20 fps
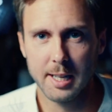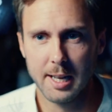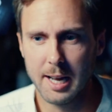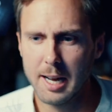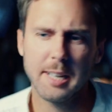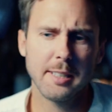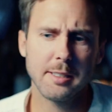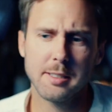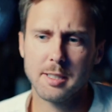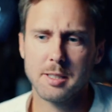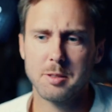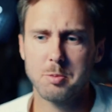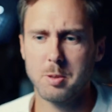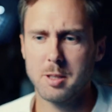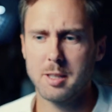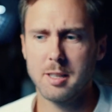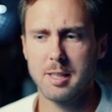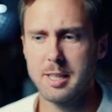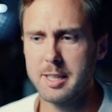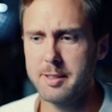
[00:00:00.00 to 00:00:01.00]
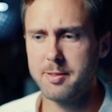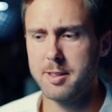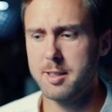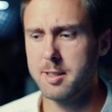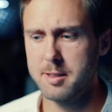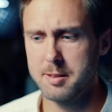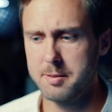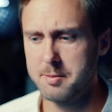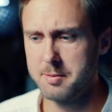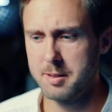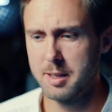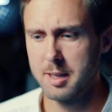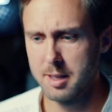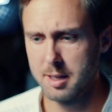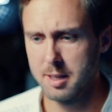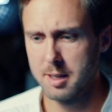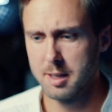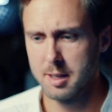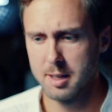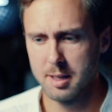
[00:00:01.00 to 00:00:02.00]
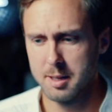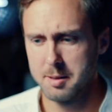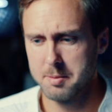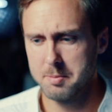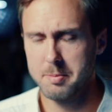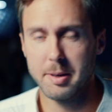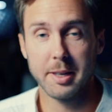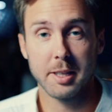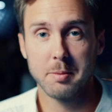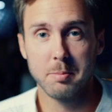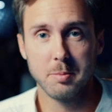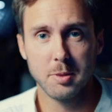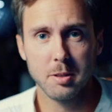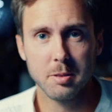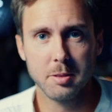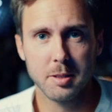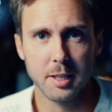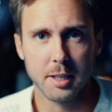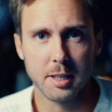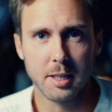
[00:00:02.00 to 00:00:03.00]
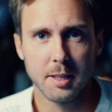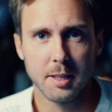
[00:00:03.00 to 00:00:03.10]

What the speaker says: I just want to live on making music.